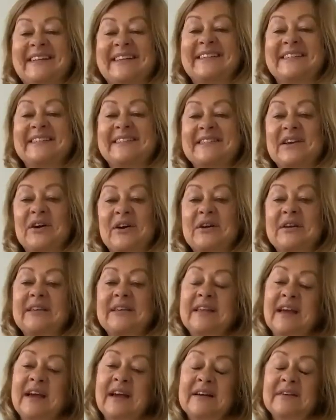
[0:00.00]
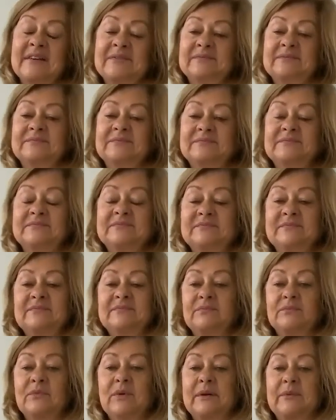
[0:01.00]
So yeah,
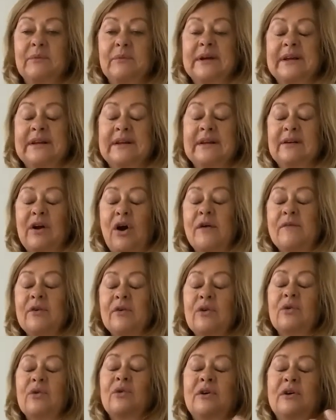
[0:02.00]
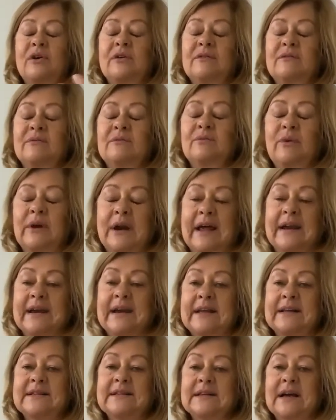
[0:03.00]
we overlook what our
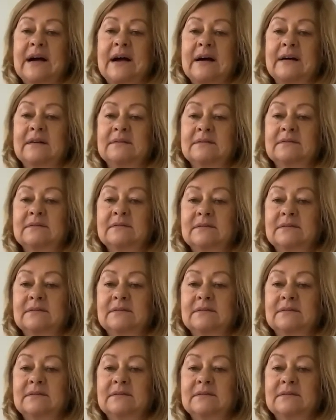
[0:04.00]
needs are,